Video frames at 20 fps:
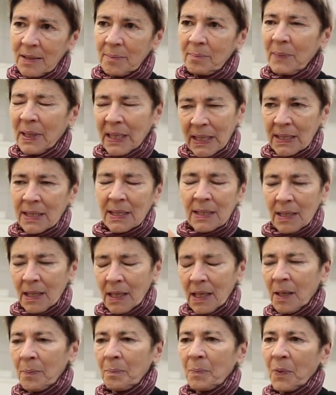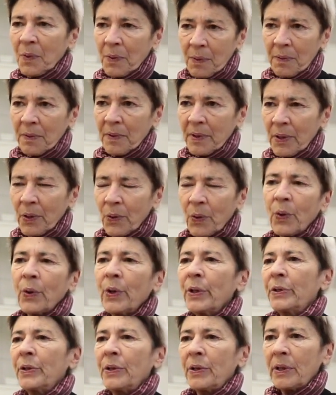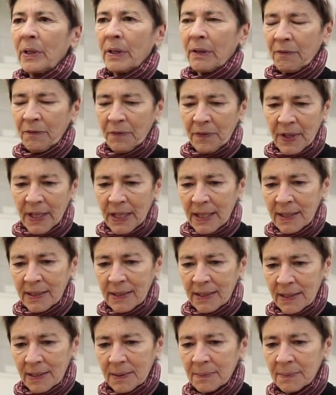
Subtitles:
to mix up the order of things.